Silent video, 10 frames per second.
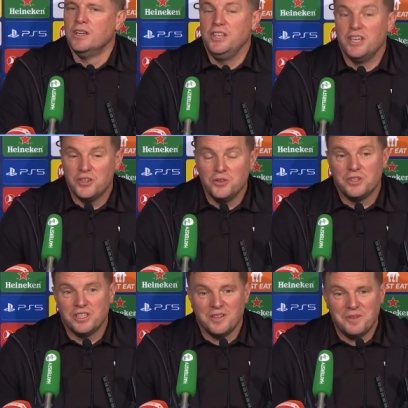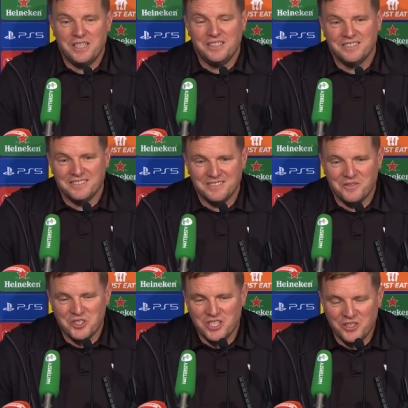Yeah, good. I mean,
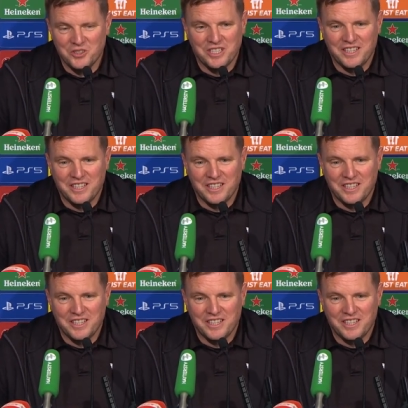obviously good.